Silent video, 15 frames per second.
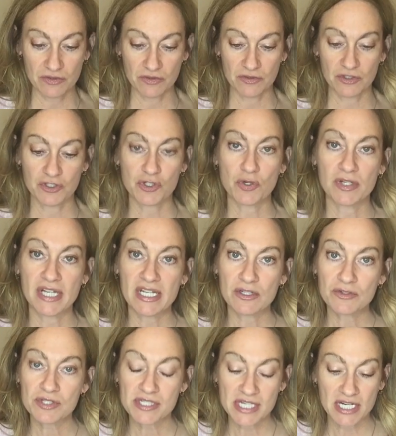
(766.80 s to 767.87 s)
The
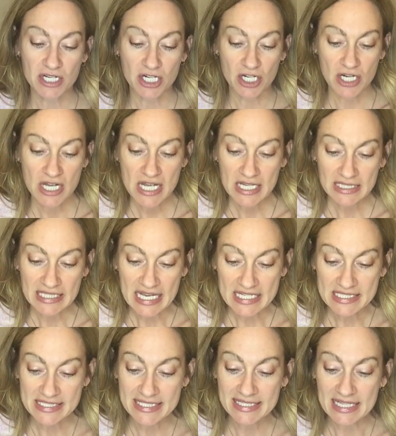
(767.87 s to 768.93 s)
tornado's terror
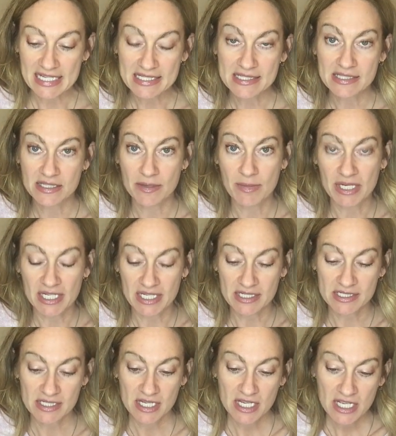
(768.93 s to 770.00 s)
lasted less than a
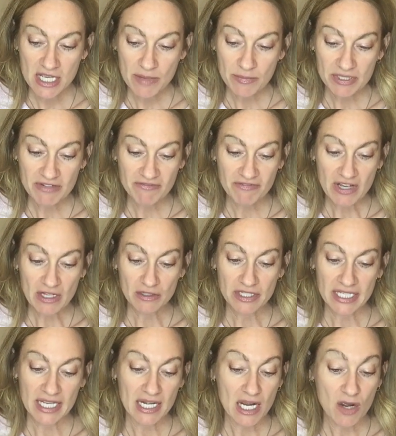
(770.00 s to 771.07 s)
minute, but it felt
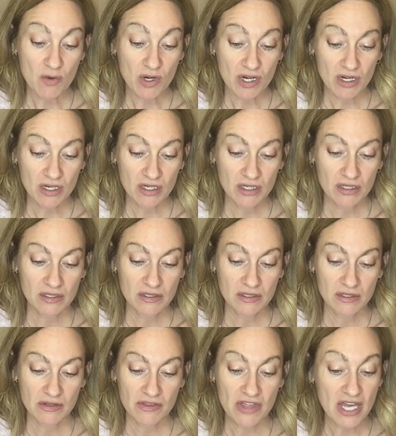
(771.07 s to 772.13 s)
like an hour.
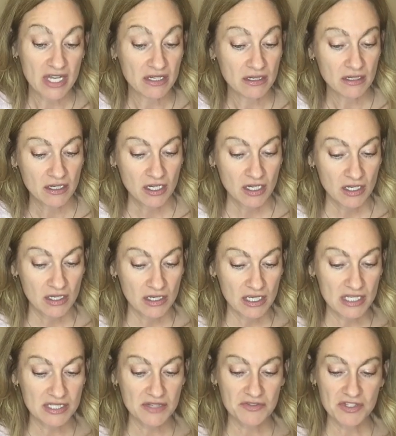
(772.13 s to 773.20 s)
Then,
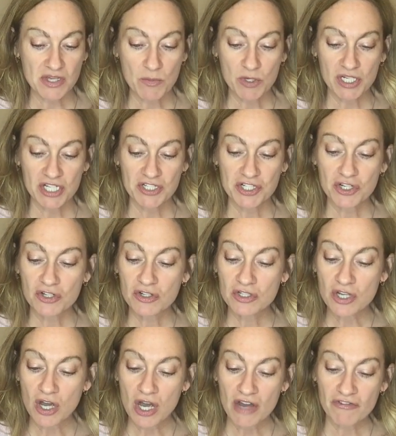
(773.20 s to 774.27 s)
as if someone had turned
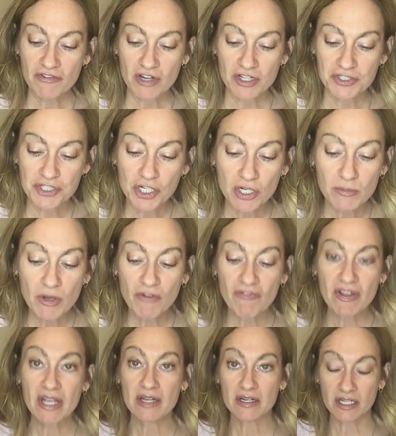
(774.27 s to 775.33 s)
off a
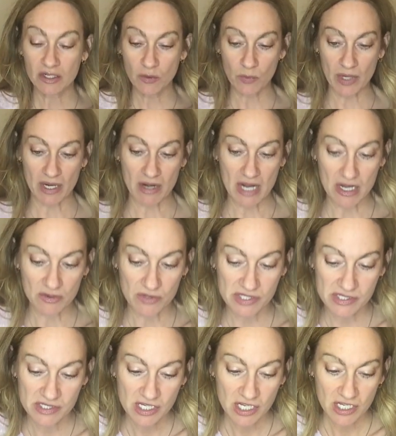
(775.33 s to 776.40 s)
turbofan in a
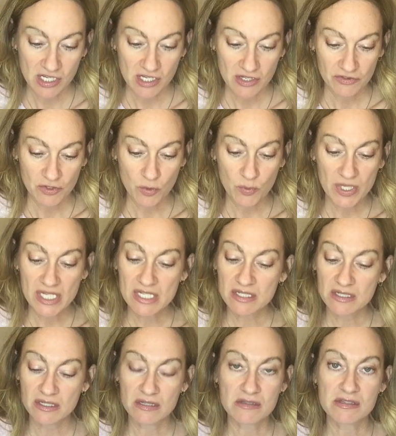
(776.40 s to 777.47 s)
warehouse, the
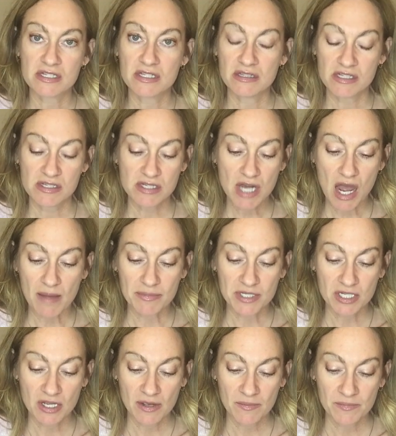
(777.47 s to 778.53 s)
wind instantly stopped.